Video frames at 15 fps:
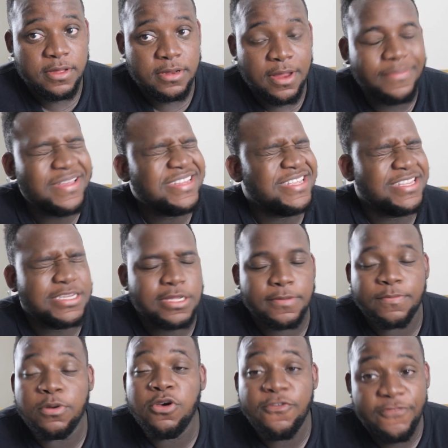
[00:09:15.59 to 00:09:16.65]
I'm not
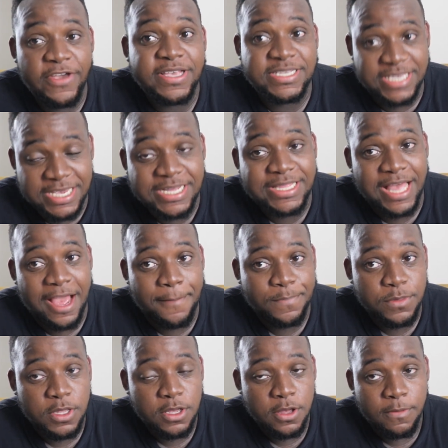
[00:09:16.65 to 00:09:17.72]
DDG. Blueface, kill
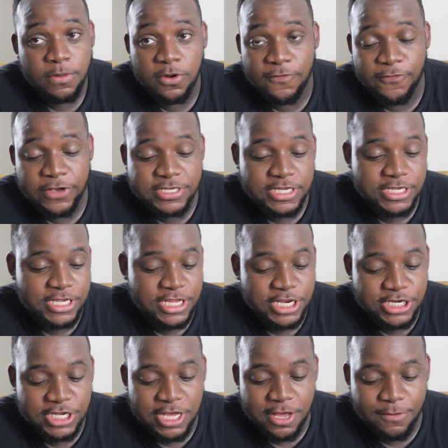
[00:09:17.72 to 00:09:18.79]
that. Blueface and
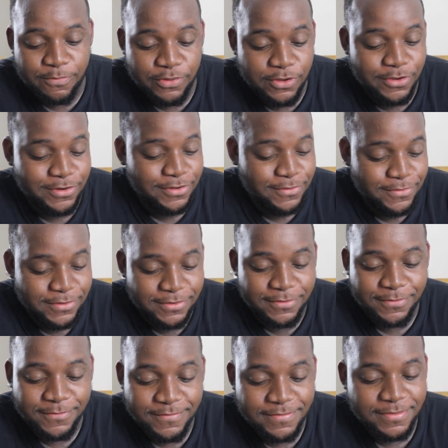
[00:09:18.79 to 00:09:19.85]
DDG at
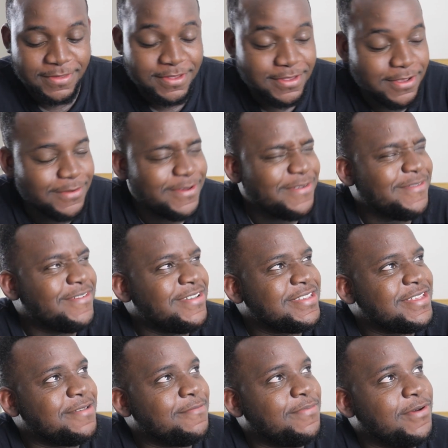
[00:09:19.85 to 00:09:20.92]
Florida. So, what they
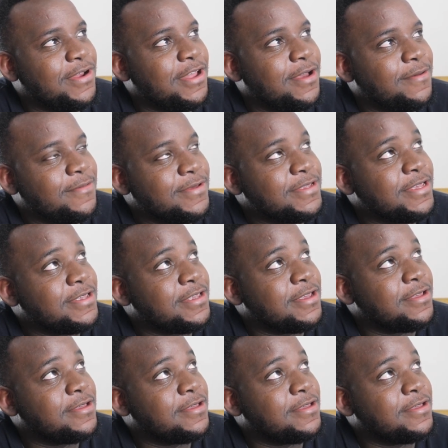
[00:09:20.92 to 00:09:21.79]
say? Pull up. Say, say.